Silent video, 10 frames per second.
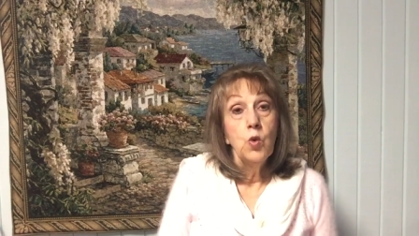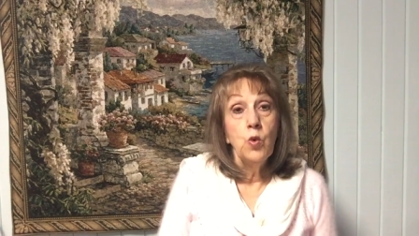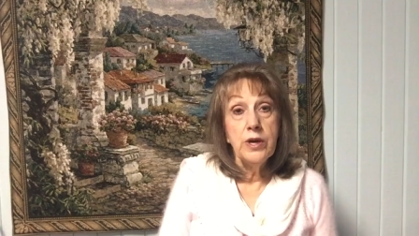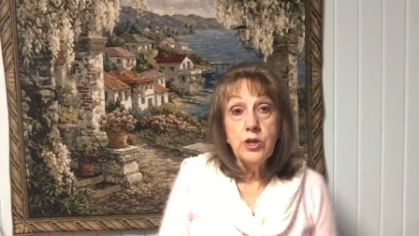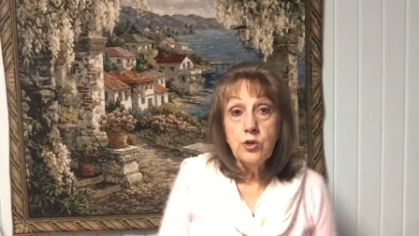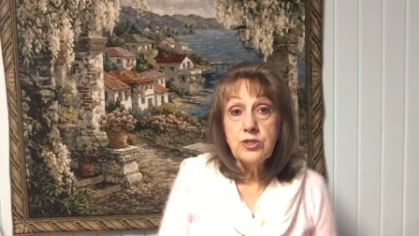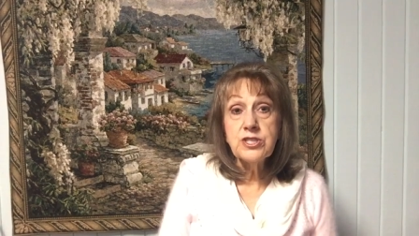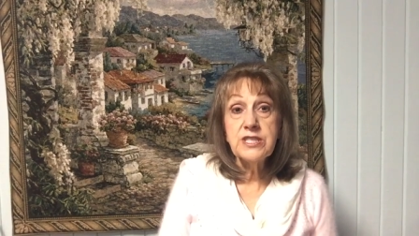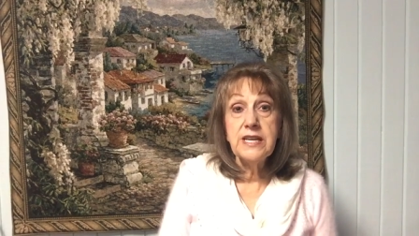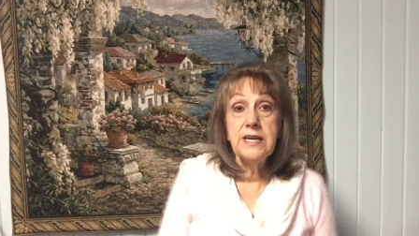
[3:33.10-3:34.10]
when you
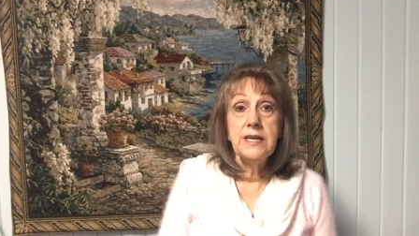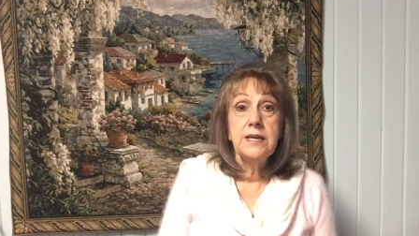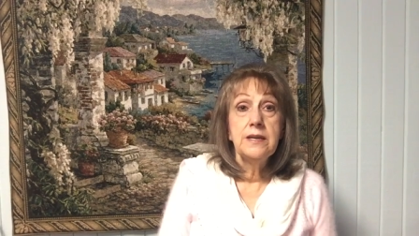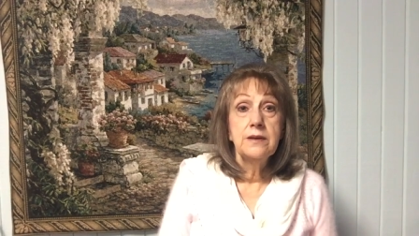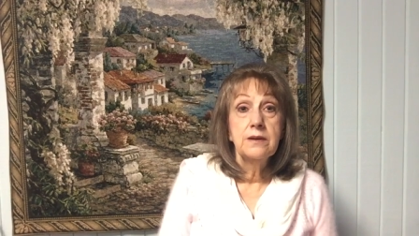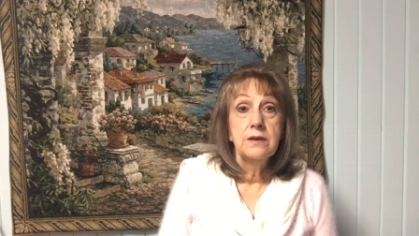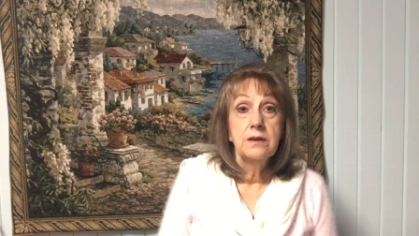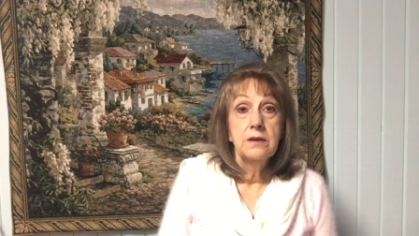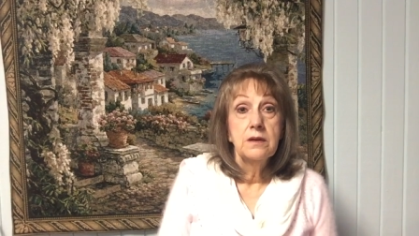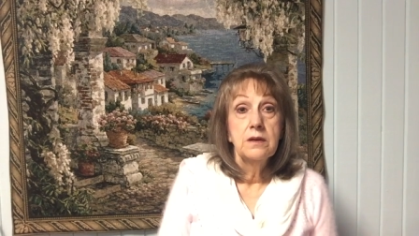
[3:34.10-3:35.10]
see
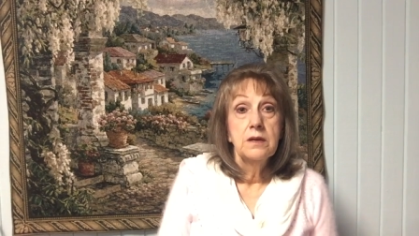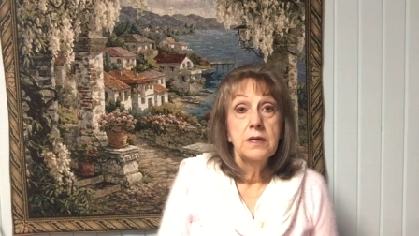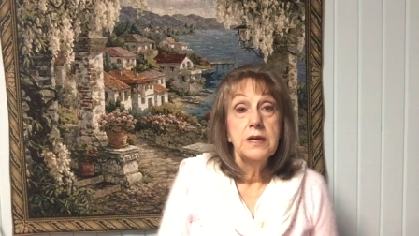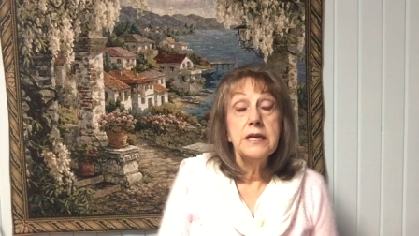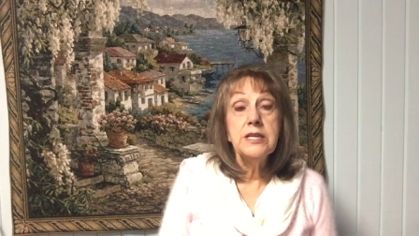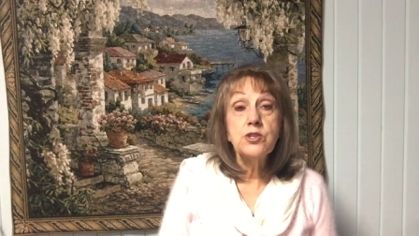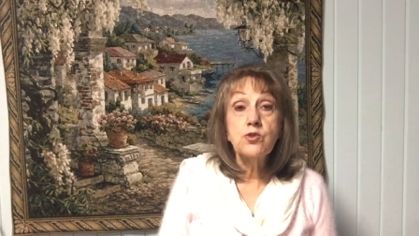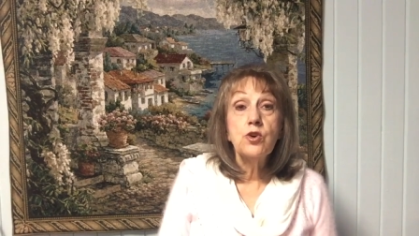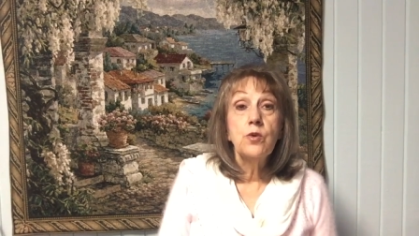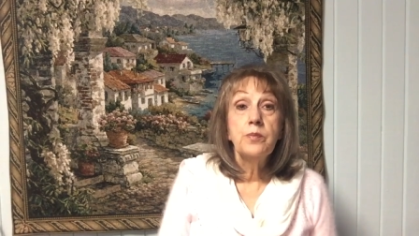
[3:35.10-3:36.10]

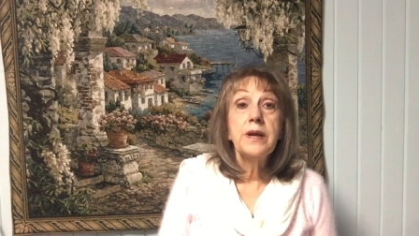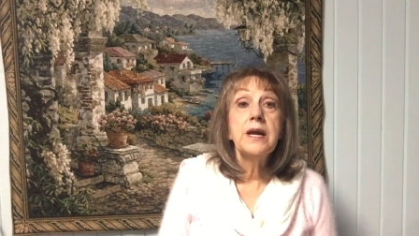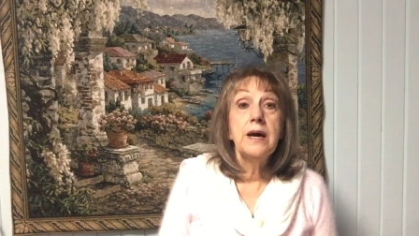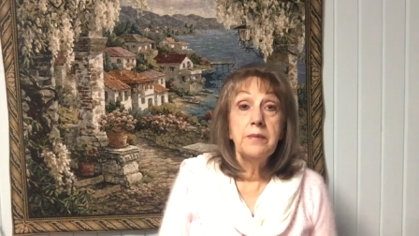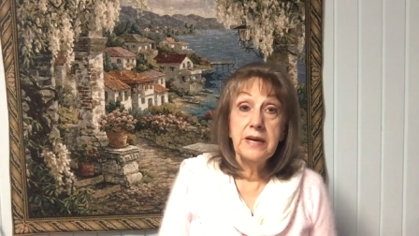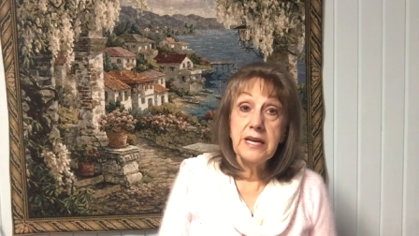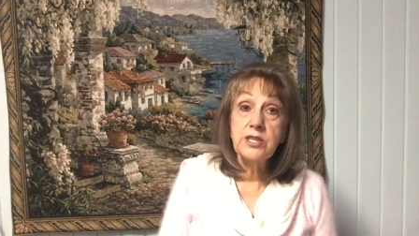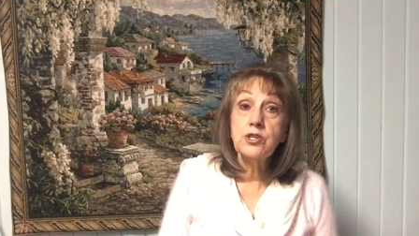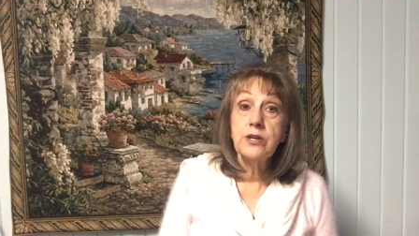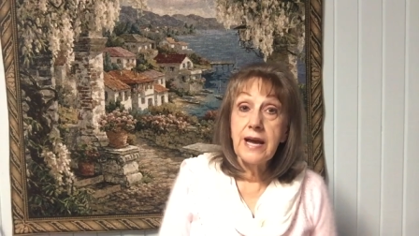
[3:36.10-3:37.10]
Israel become an
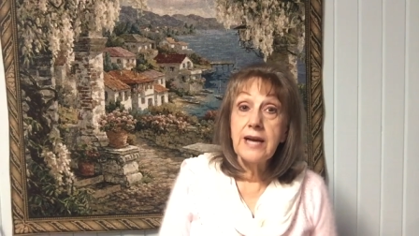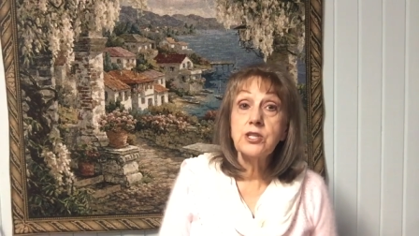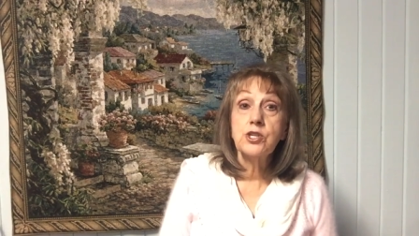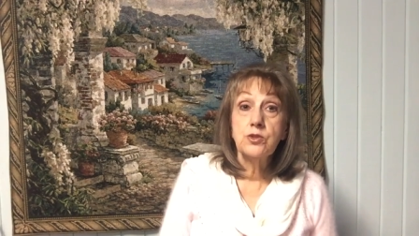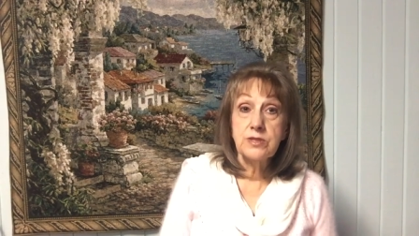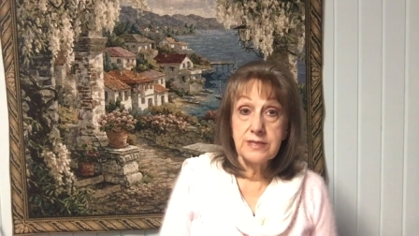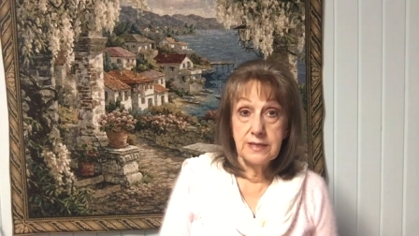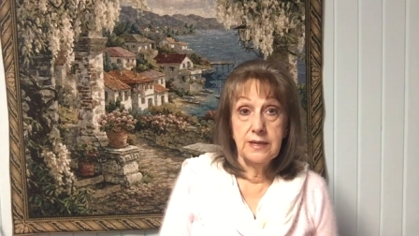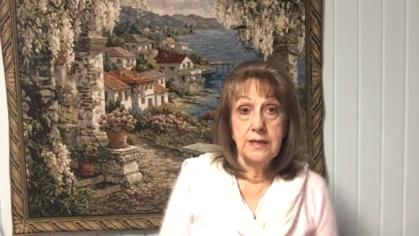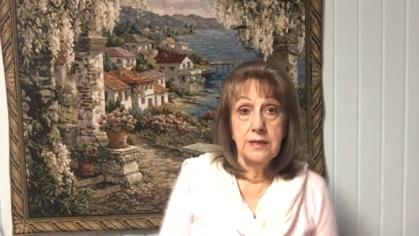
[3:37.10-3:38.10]
international
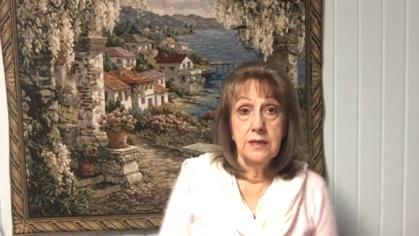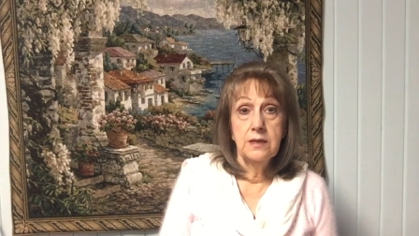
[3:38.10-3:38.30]
city,